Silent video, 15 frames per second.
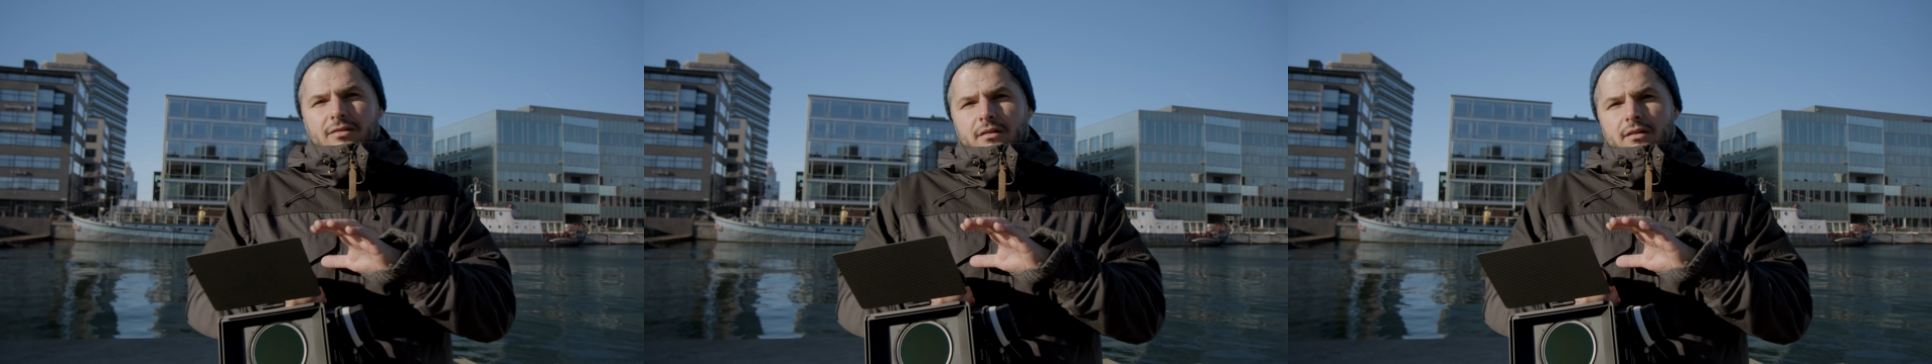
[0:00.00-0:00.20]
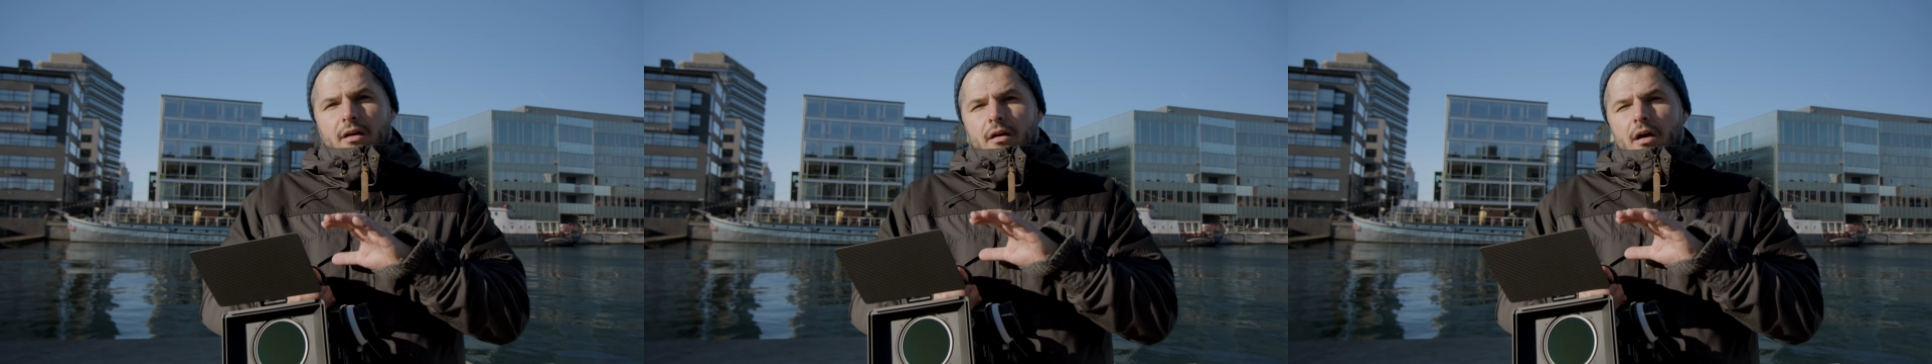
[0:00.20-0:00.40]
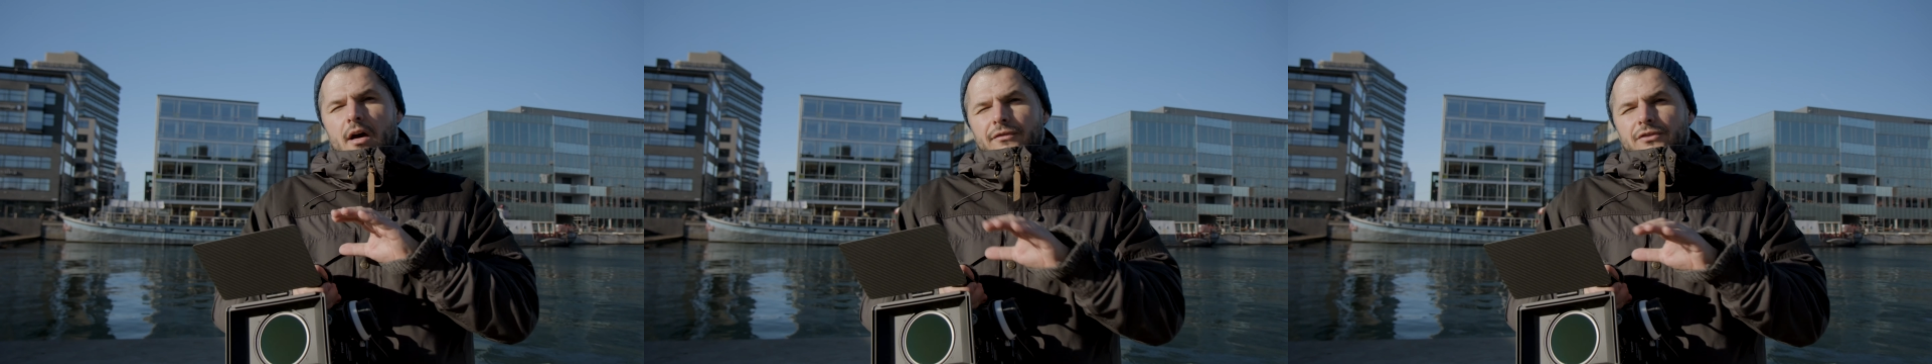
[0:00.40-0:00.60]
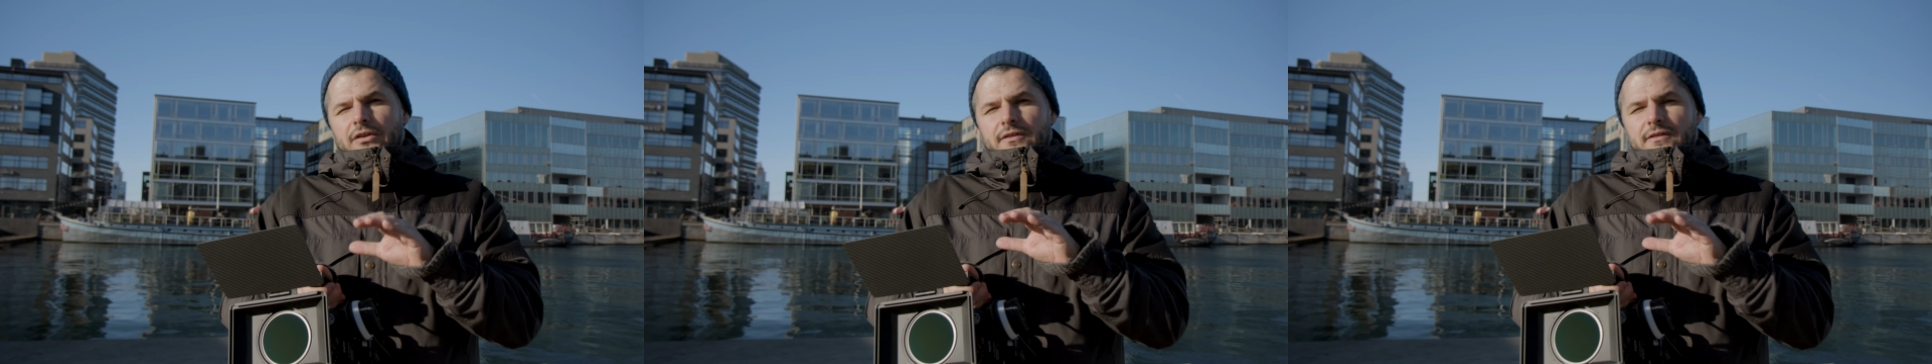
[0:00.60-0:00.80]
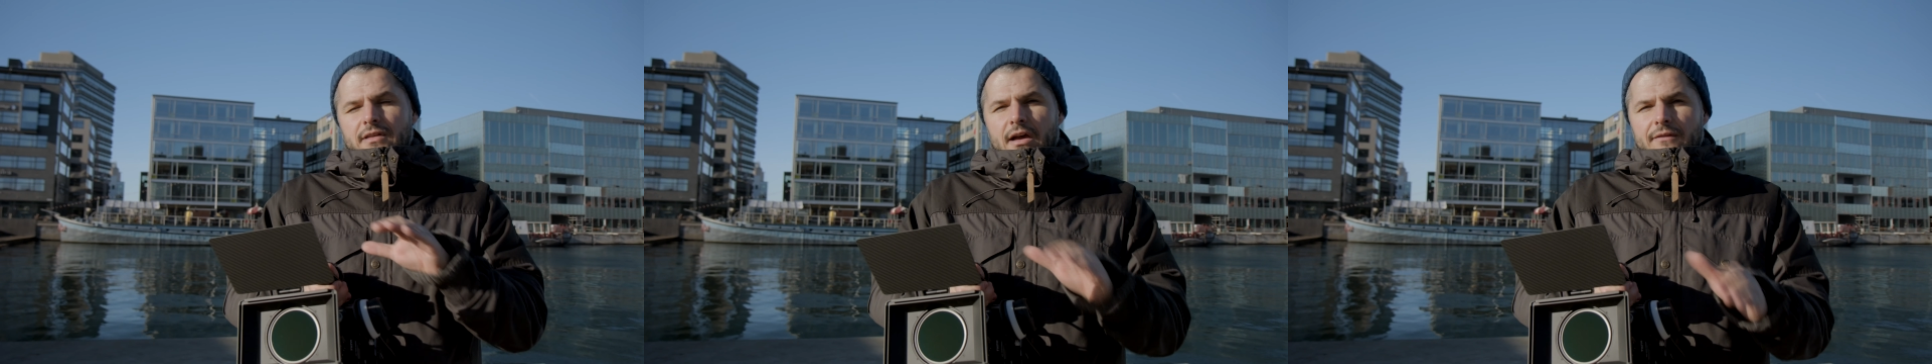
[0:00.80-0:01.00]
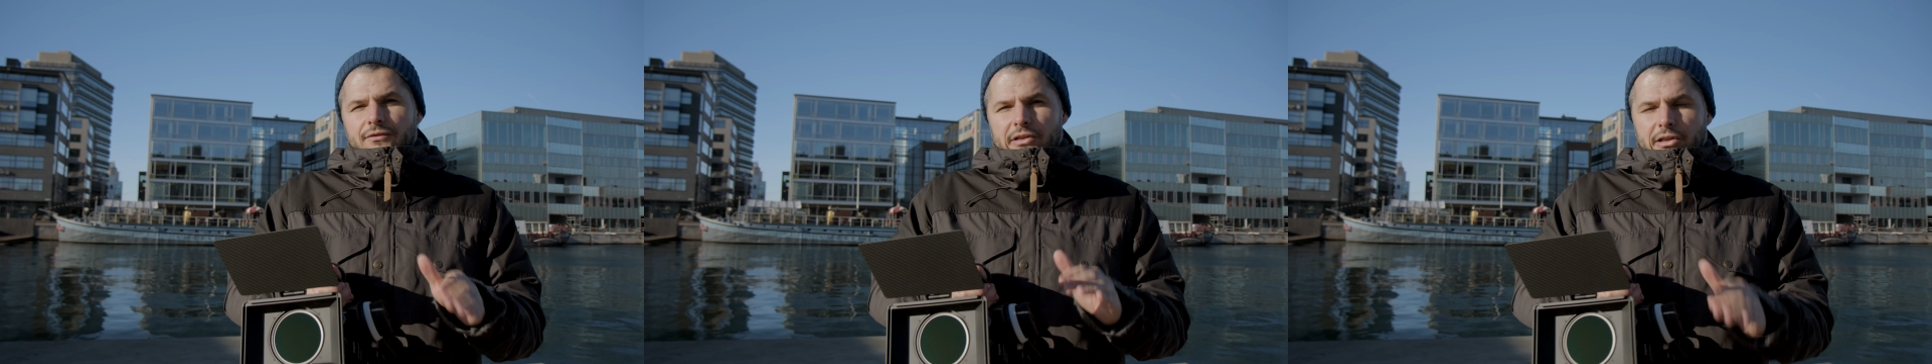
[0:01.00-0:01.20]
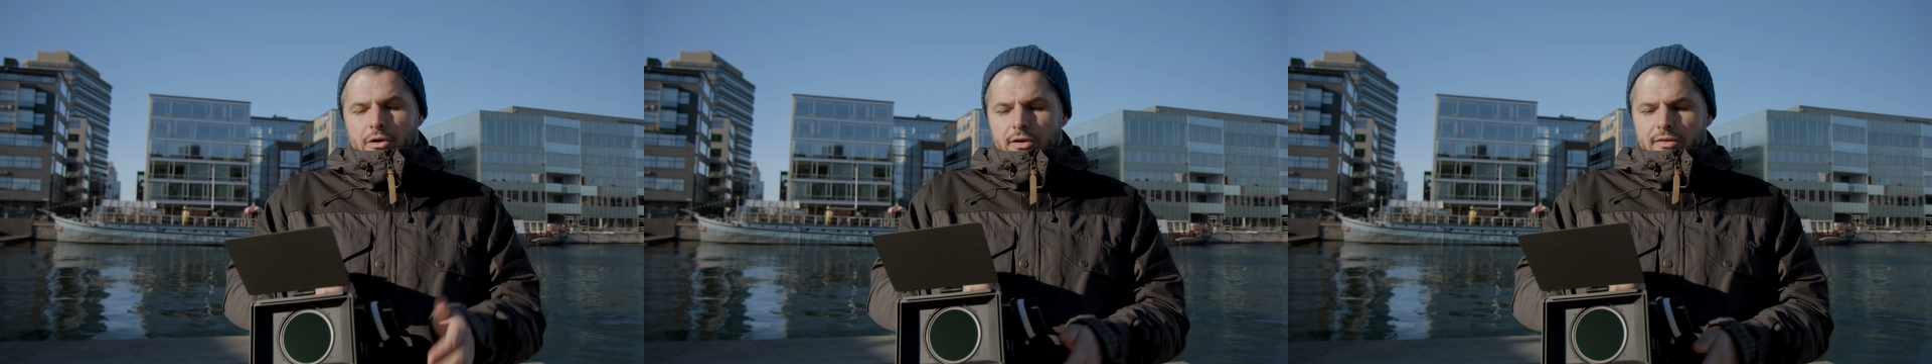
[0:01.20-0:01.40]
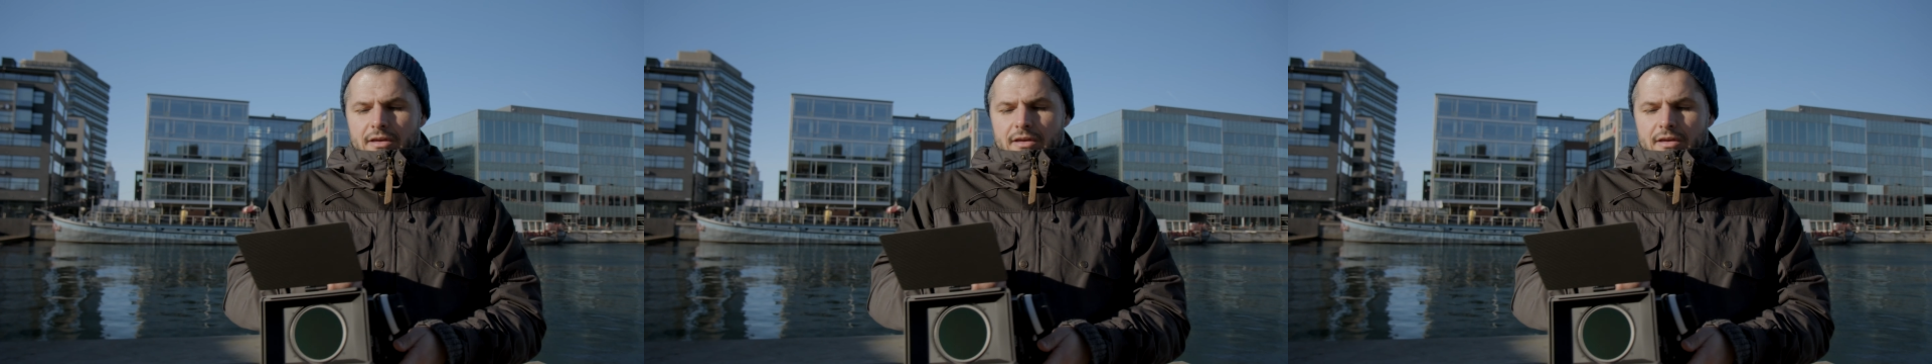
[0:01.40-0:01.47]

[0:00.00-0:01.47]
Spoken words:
the often soft look